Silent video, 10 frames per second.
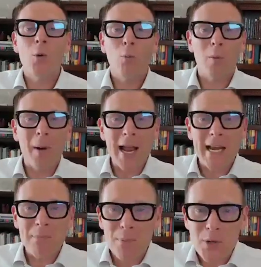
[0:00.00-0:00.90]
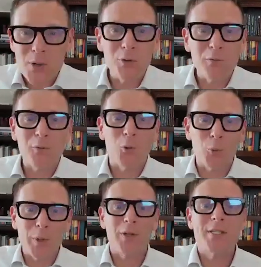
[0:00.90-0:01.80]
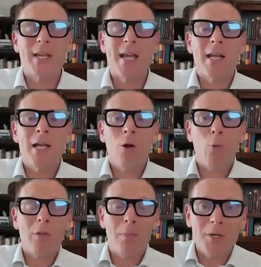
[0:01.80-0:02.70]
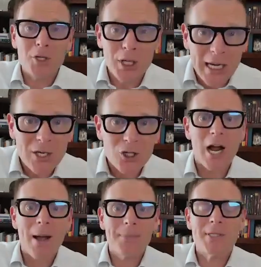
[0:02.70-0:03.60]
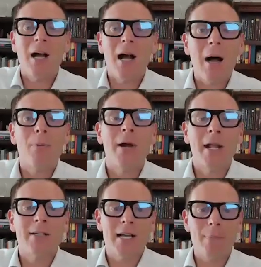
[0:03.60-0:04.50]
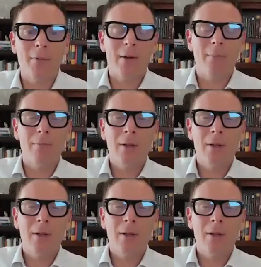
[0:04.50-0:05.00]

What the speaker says: We're buying beautiful real estate with machine shops operating on top of them.